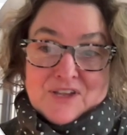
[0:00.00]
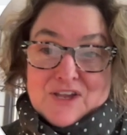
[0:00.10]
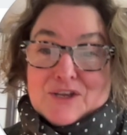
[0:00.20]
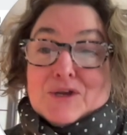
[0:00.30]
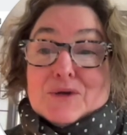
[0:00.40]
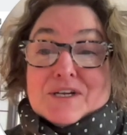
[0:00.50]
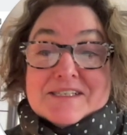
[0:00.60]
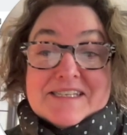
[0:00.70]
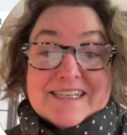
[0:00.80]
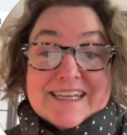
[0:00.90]
You can
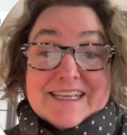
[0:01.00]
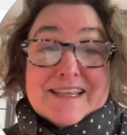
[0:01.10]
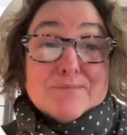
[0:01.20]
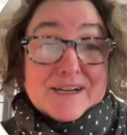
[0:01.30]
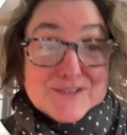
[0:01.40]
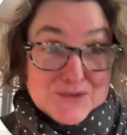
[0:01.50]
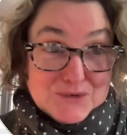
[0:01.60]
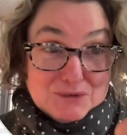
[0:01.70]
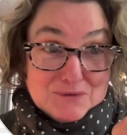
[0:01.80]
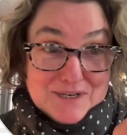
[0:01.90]
see that my
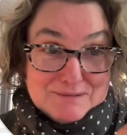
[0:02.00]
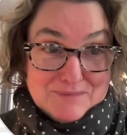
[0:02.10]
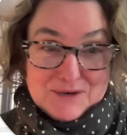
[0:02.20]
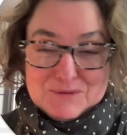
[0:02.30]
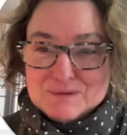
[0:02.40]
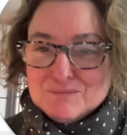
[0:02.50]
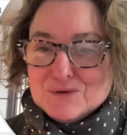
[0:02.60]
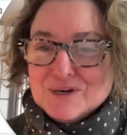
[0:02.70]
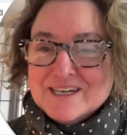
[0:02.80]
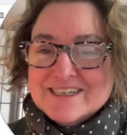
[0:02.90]
score went up by 1
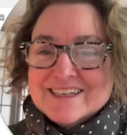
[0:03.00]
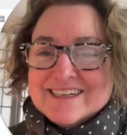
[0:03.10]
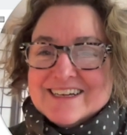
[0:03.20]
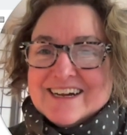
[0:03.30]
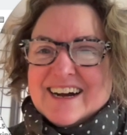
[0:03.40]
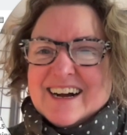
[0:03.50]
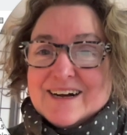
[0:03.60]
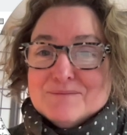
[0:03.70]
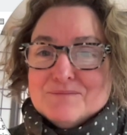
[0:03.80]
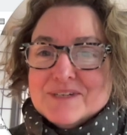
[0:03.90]
point.
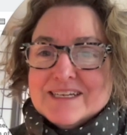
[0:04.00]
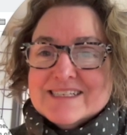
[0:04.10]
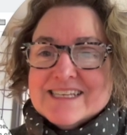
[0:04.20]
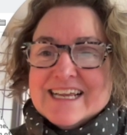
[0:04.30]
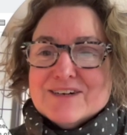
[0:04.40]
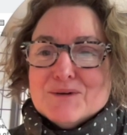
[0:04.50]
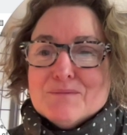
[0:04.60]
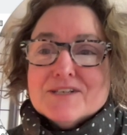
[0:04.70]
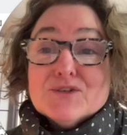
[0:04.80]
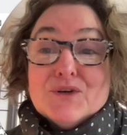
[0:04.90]
It's
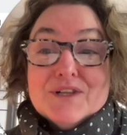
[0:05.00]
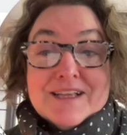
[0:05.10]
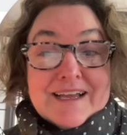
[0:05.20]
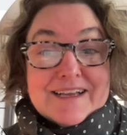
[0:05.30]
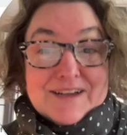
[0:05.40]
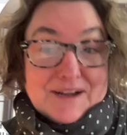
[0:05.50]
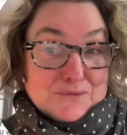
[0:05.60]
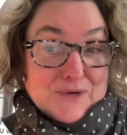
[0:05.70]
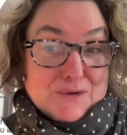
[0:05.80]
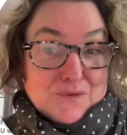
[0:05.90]
incremental.
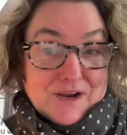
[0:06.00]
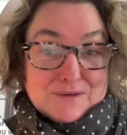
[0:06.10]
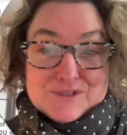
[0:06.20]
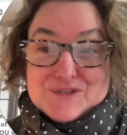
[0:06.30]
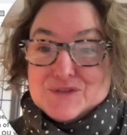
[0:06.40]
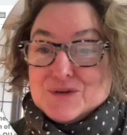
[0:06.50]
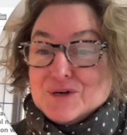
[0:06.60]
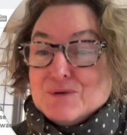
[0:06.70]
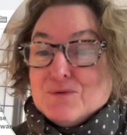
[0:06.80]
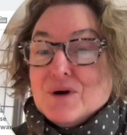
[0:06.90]
Week 1 was
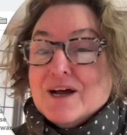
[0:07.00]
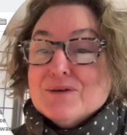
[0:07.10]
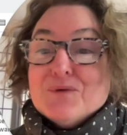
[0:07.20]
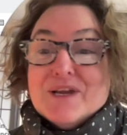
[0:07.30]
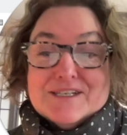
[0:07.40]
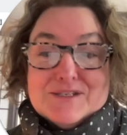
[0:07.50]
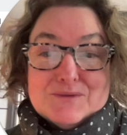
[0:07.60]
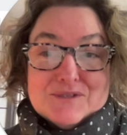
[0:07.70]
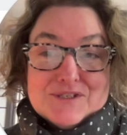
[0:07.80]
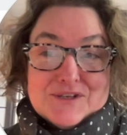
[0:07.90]
31, week 2
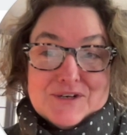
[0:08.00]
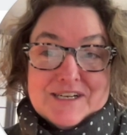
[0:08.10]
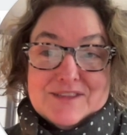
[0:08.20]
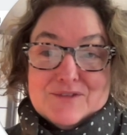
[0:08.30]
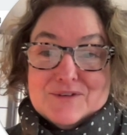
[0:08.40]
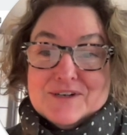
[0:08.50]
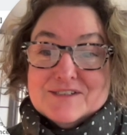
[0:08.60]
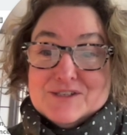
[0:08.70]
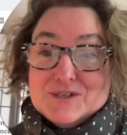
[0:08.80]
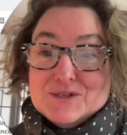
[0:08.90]
was
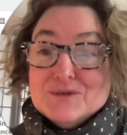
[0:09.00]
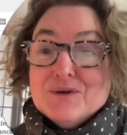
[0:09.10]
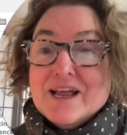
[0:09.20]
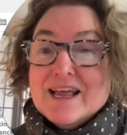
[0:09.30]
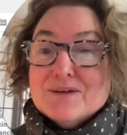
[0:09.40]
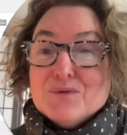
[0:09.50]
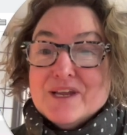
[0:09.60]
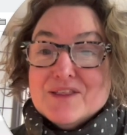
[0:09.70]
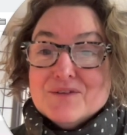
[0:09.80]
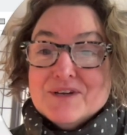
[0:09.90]
32, and week
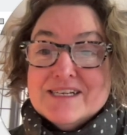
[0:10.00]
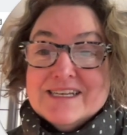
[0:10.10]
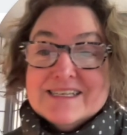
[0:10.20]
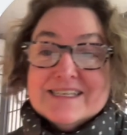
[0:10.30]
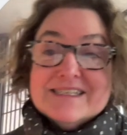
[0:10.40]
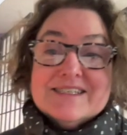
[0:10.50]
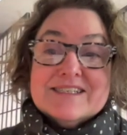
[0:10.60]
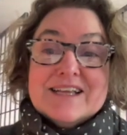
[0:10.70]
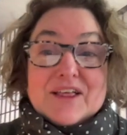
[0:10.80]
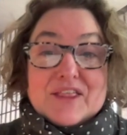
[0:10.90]
3 is
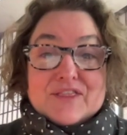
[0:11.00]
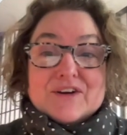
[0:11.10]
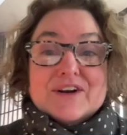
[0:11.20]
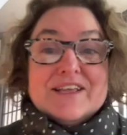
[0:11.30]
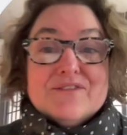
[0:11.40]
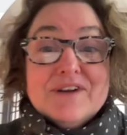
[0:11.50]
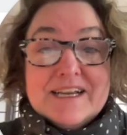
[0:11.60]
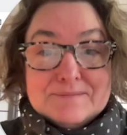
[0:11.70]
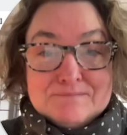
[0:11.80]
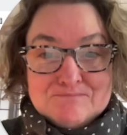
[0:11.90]
33.